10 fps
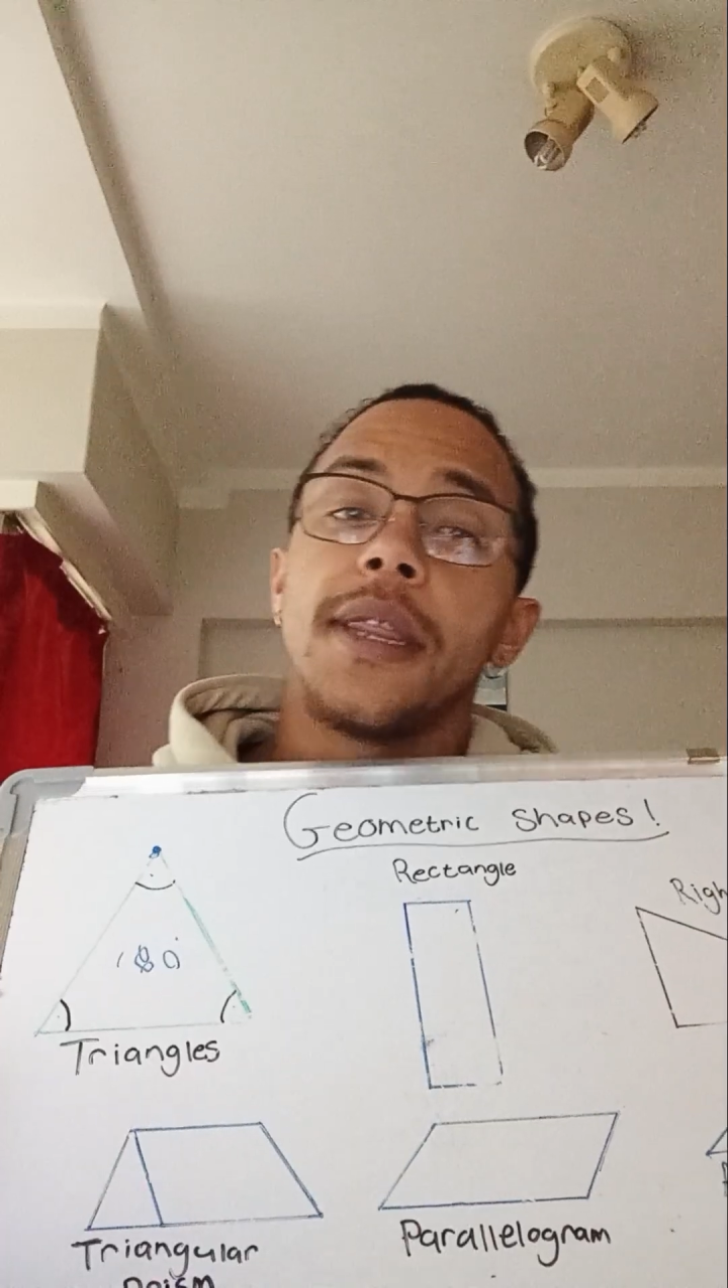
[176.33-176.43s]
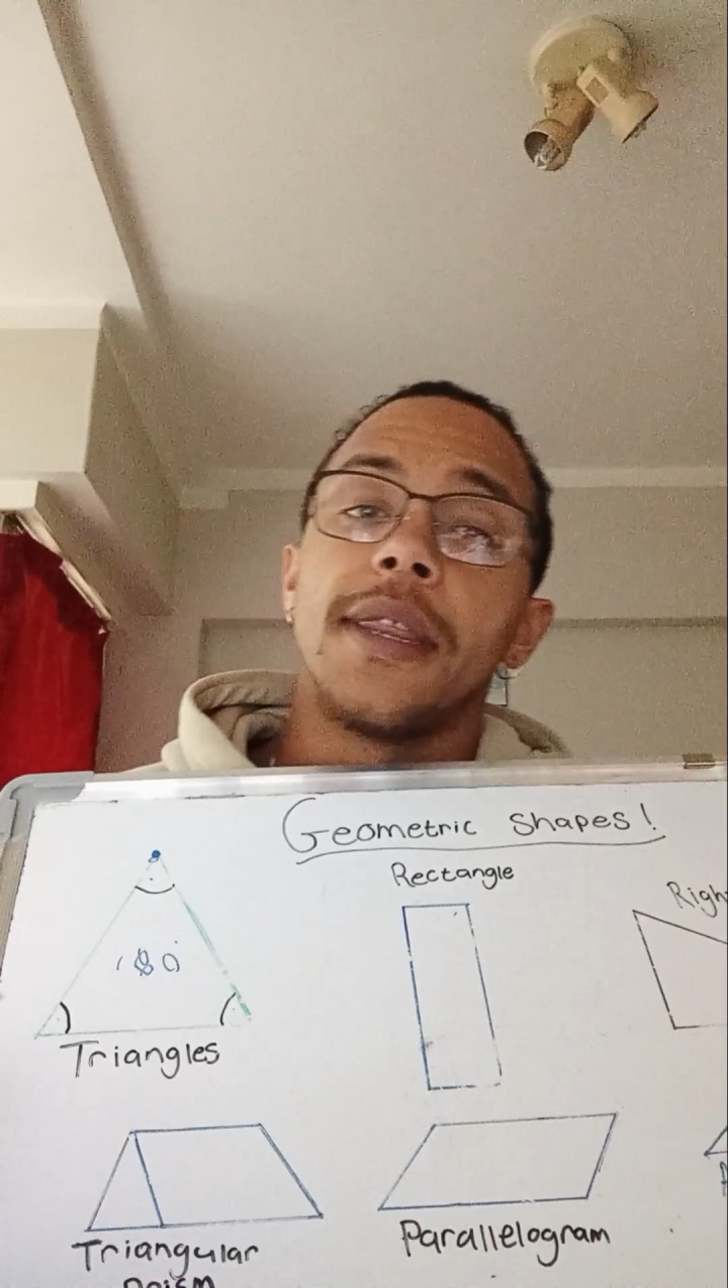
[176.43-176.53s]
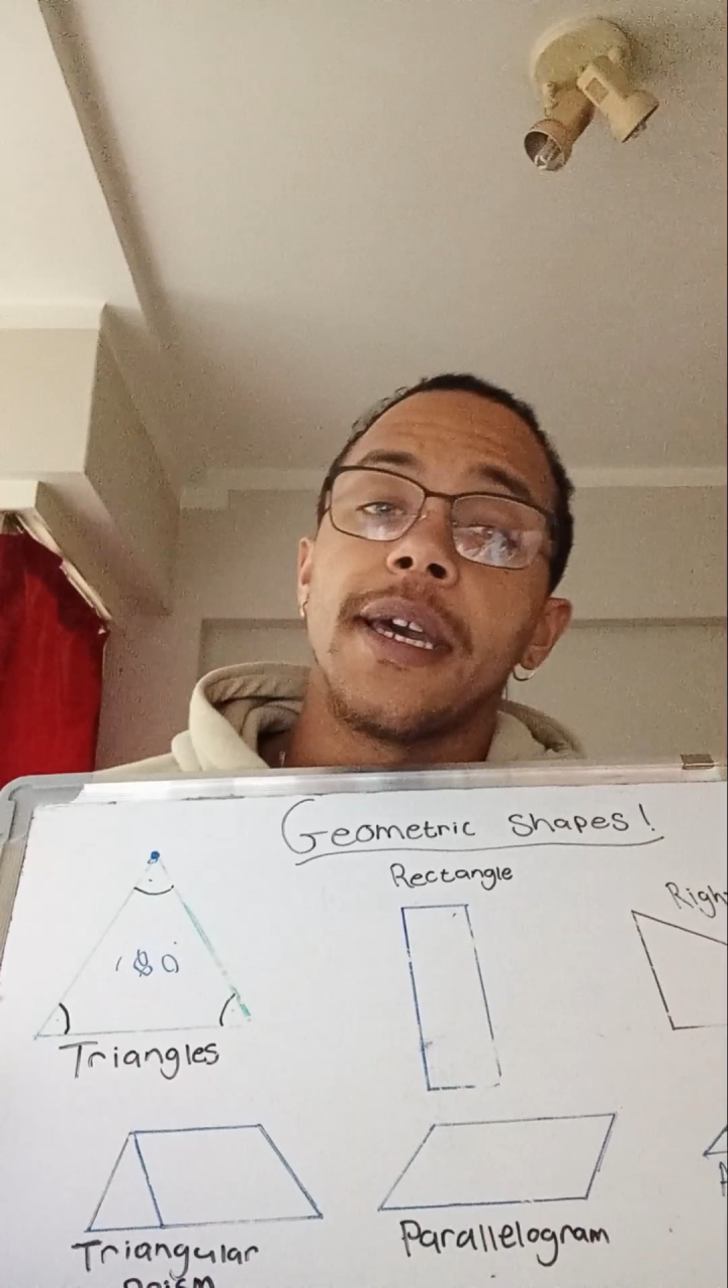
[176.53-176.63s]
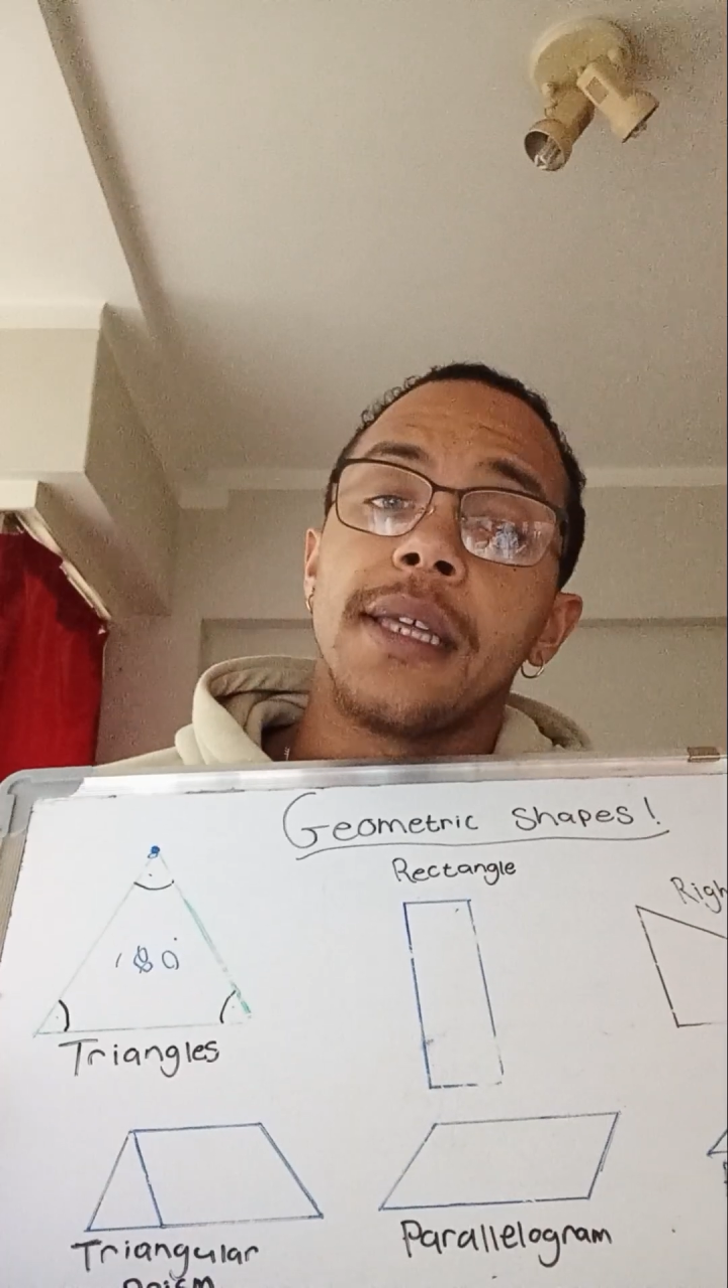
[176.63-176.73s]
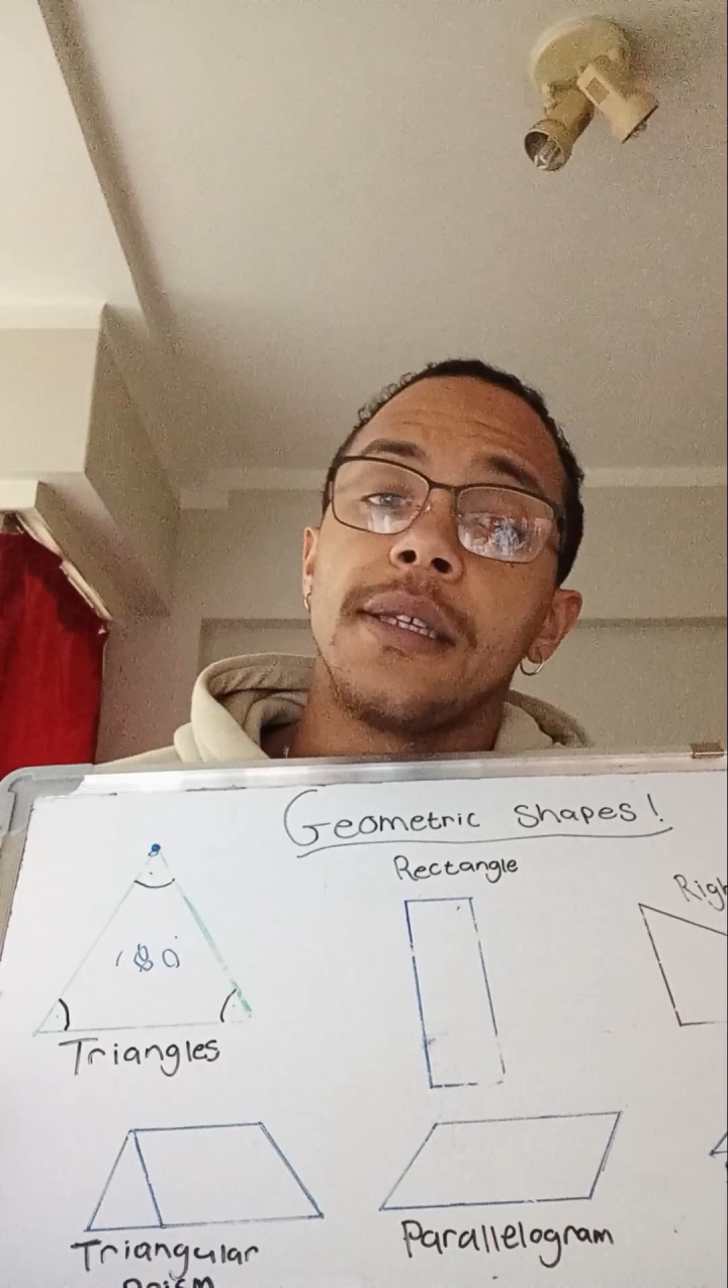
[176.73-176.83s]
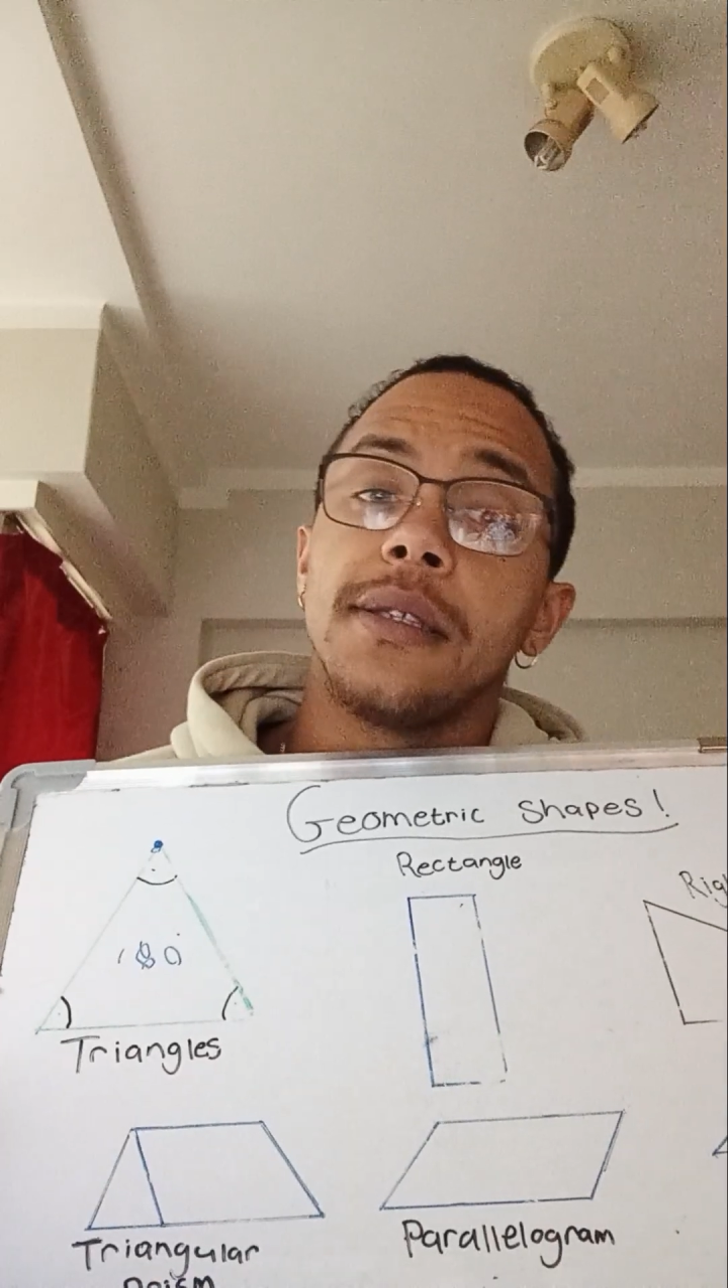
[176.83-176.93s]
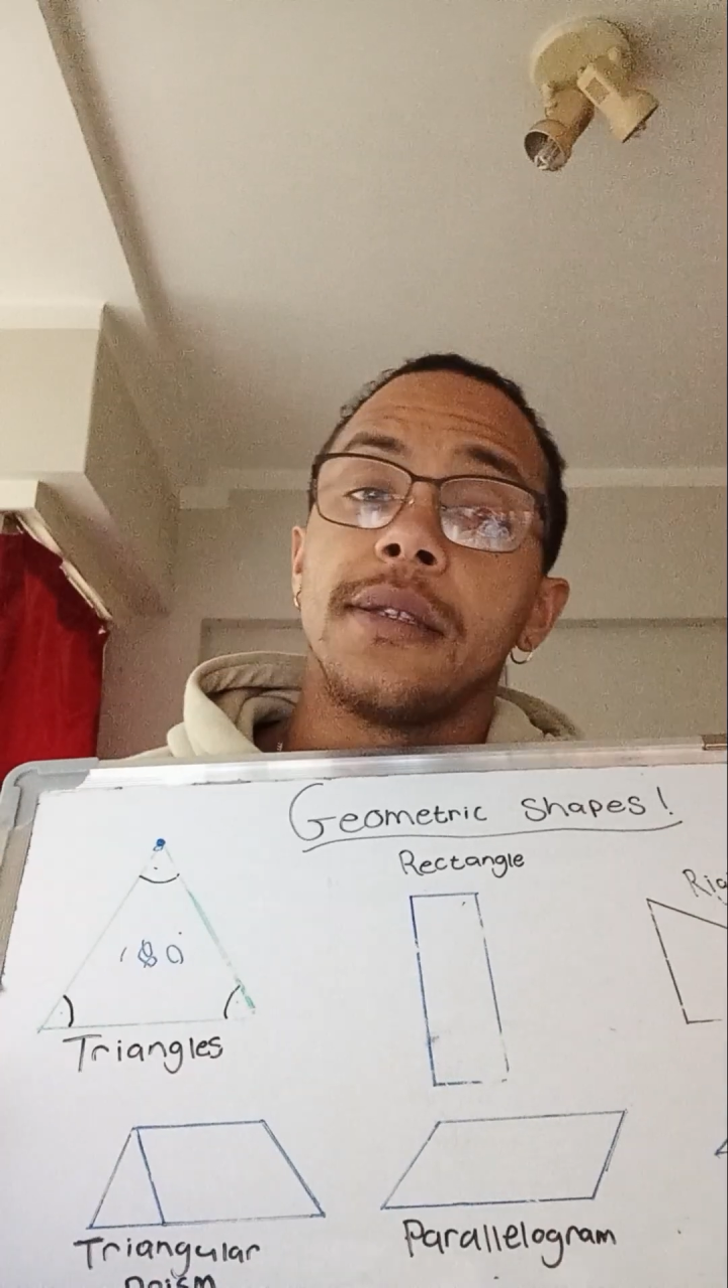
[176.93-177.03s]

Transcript: that